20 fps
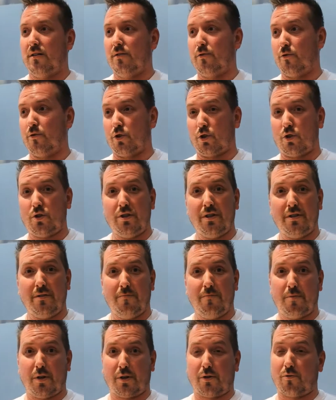There's good,
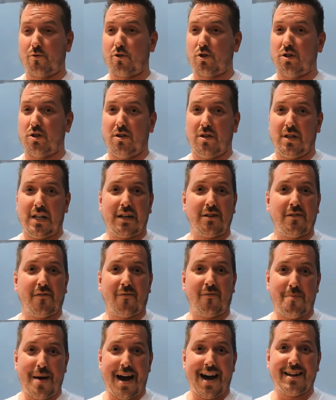but there's a lot of
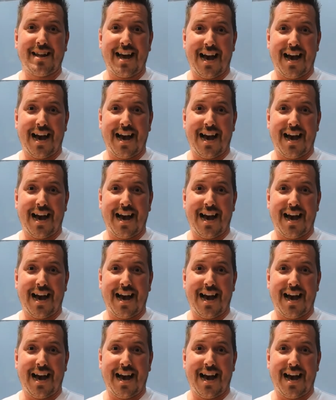bad